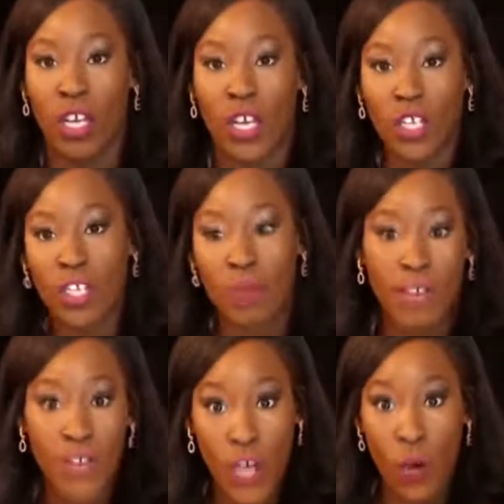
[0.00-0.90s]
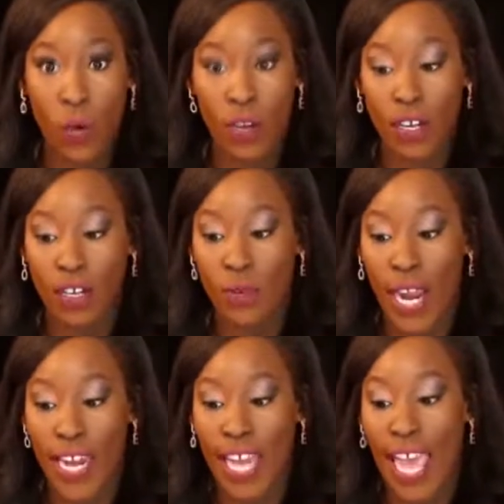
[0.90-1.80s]
to my phone,
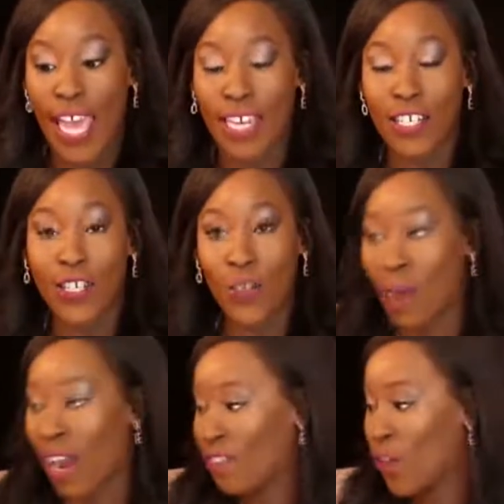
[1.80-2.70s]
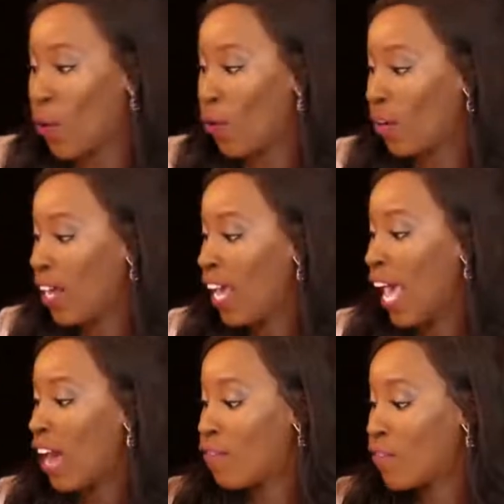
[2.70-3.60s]
right? And to my phone,
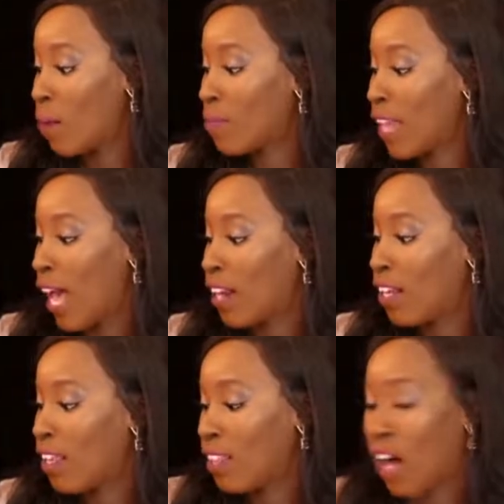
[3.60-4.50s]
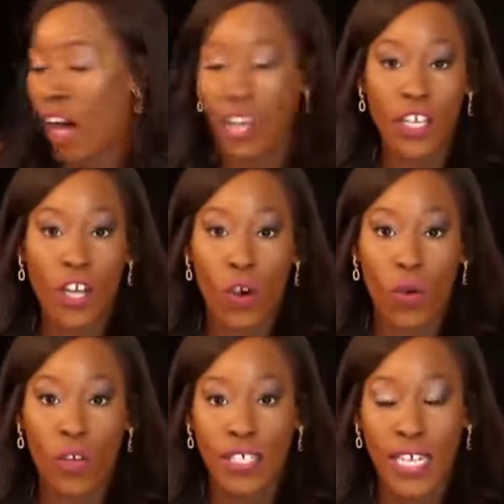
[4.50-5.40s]
and from that, the
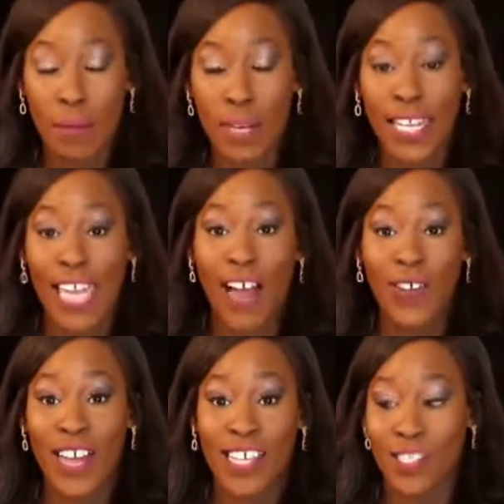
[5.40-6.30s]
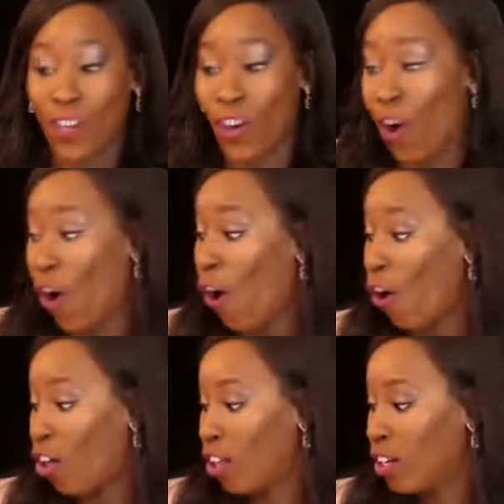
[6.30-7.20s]
audio, like I'm going to allow you guys to
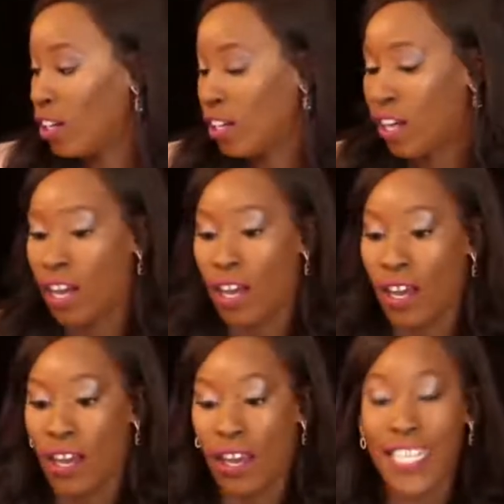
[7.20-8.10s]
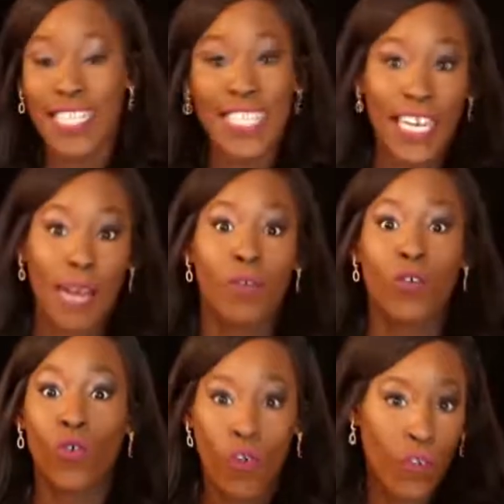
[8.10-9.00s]
call a setup
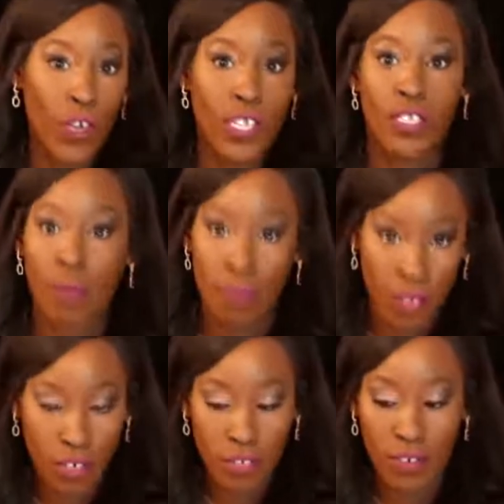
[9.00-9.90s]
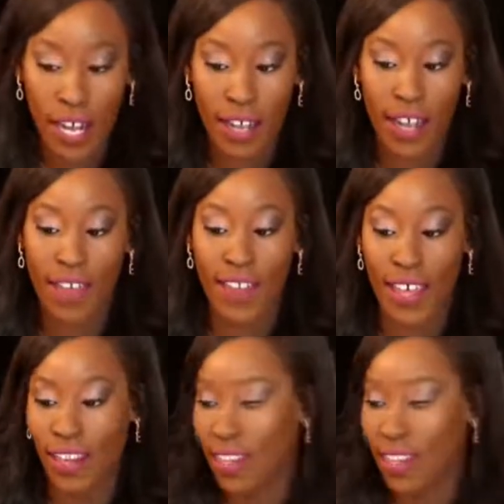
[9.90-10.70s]
Google Voice number, right? And then